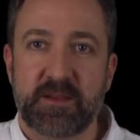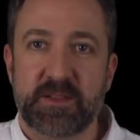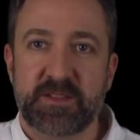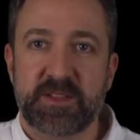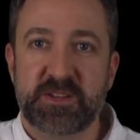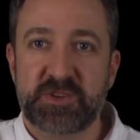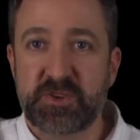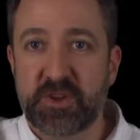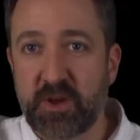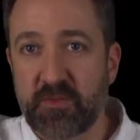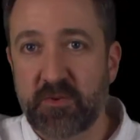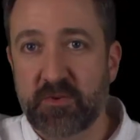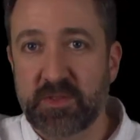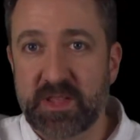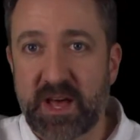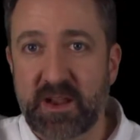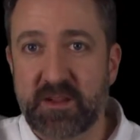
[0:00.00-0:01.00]
Did you know there
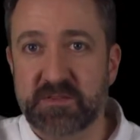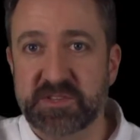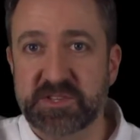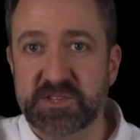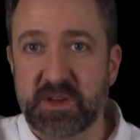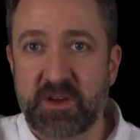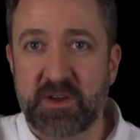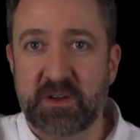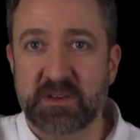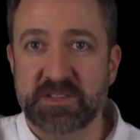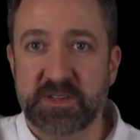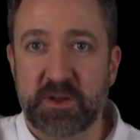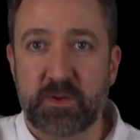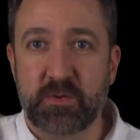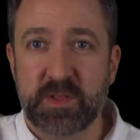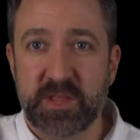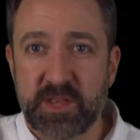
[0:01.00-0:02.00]
are a lot of songs
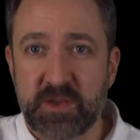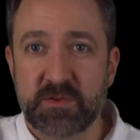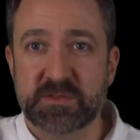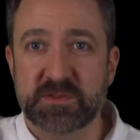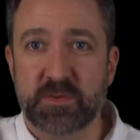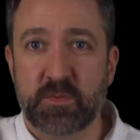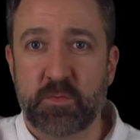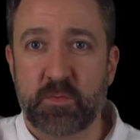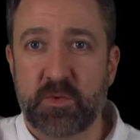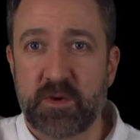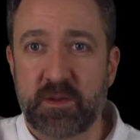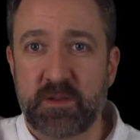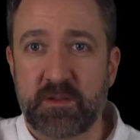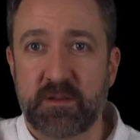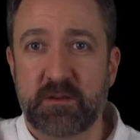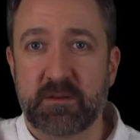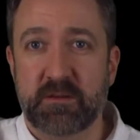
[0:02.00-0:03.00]
that only use
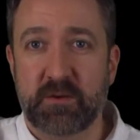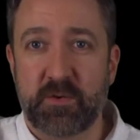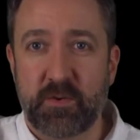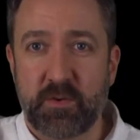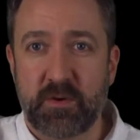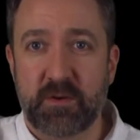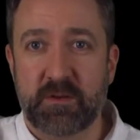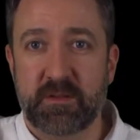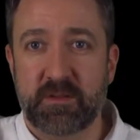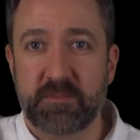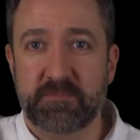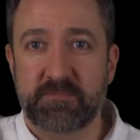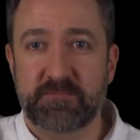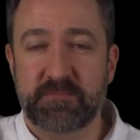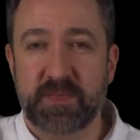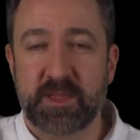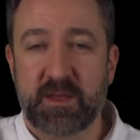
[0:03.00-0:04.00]
one chord?
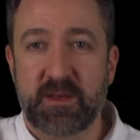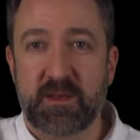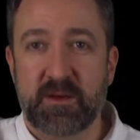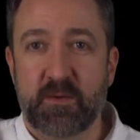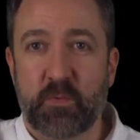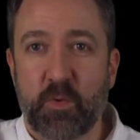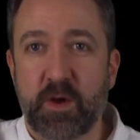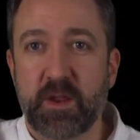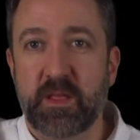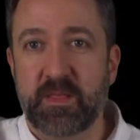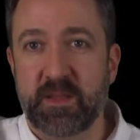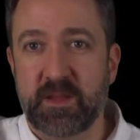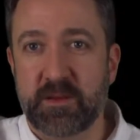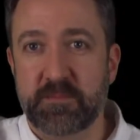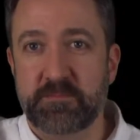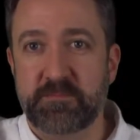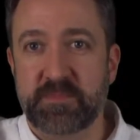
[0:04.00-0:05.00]
One of
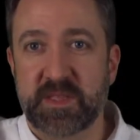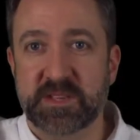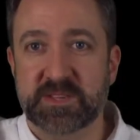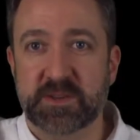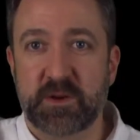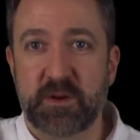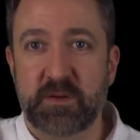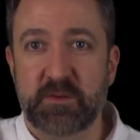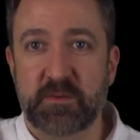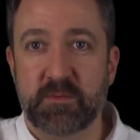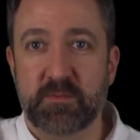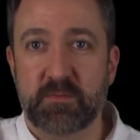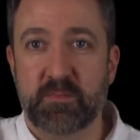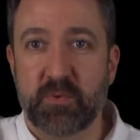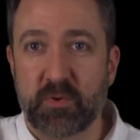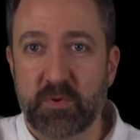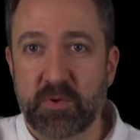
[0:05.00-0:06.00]
them is called
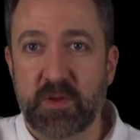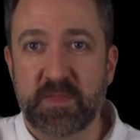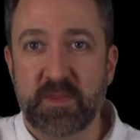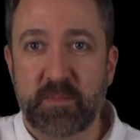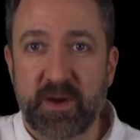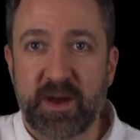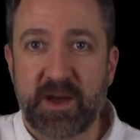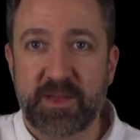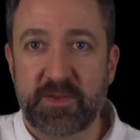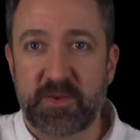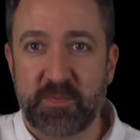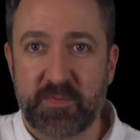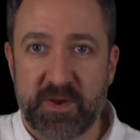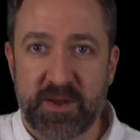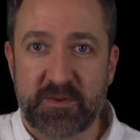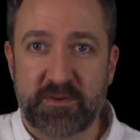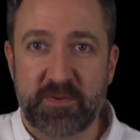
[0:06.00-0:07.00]
Born on the Bayou
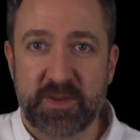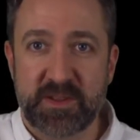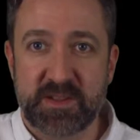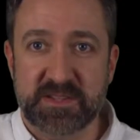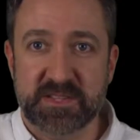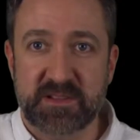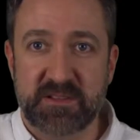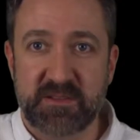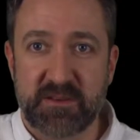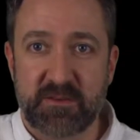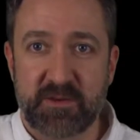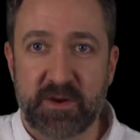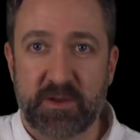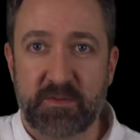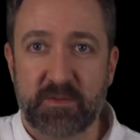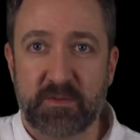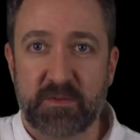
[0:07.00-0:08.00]
by Creedence
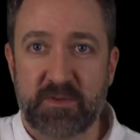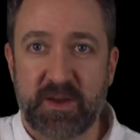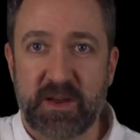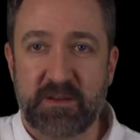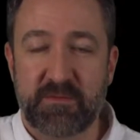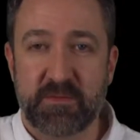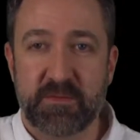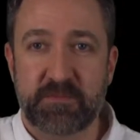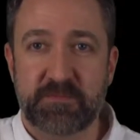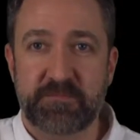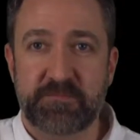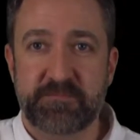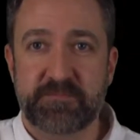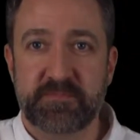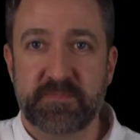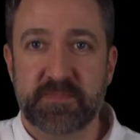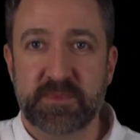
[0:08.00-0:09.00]
Clearwater Revival.
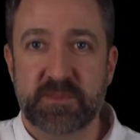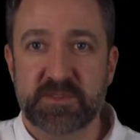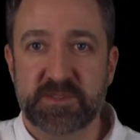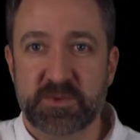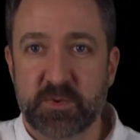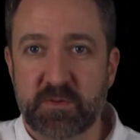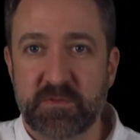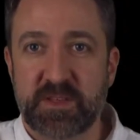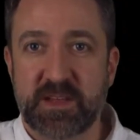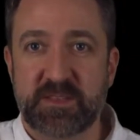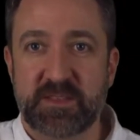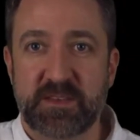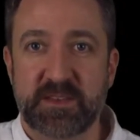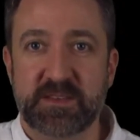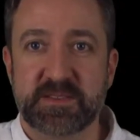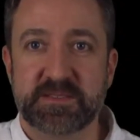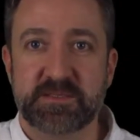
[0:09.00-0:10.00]
Sort of like
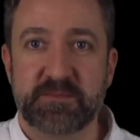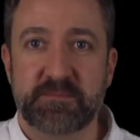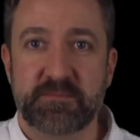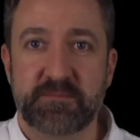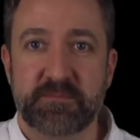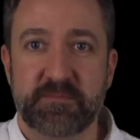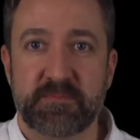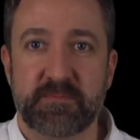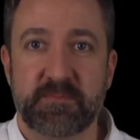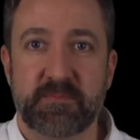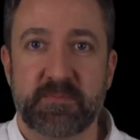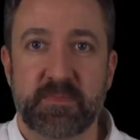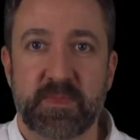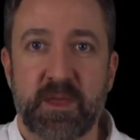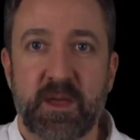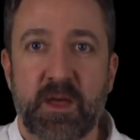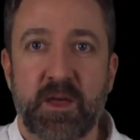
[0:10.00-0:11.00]
this.
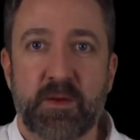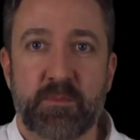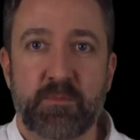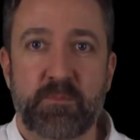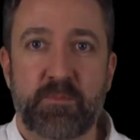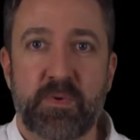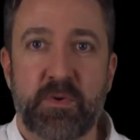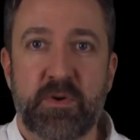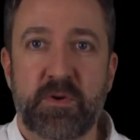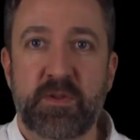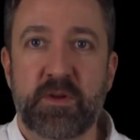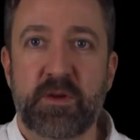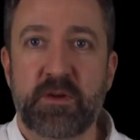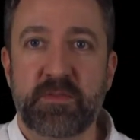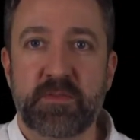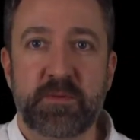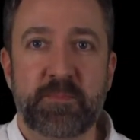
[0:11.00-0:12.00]
Born
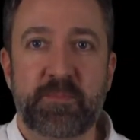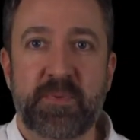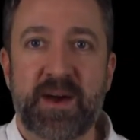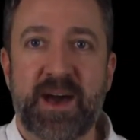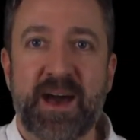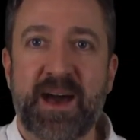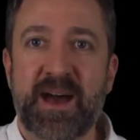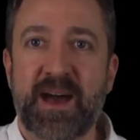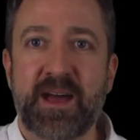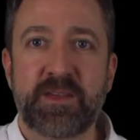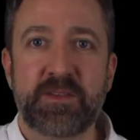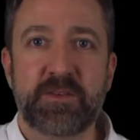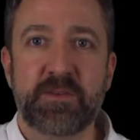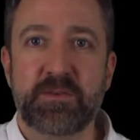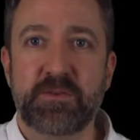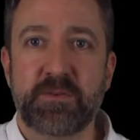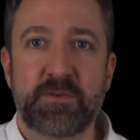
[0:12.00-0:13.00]
on the
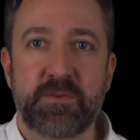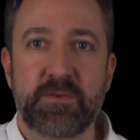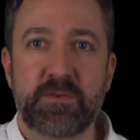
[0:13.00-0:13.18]
bayou,